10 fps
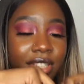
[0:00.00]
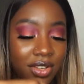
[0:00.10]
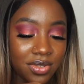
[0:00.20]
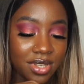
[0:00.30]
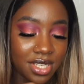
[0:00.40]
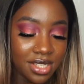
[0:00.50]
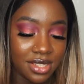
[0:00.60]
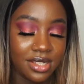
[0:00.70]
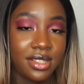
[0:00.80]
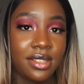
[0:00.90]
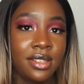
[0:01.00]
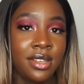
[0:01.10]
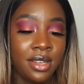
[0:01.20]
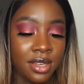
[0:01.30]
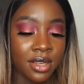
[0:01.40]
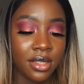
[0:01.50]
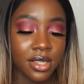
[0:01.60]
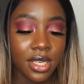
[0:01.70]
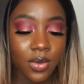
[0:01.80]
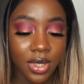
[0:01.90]
So let's
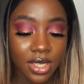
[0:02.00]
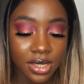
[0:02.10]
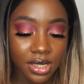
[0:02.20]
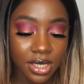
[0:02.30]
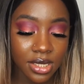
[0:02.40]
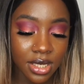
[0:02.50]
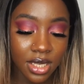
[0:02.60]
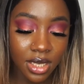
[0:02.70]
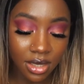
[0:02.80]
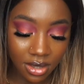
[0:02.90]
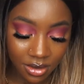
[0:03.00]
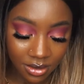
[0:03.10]
see what this tastes like.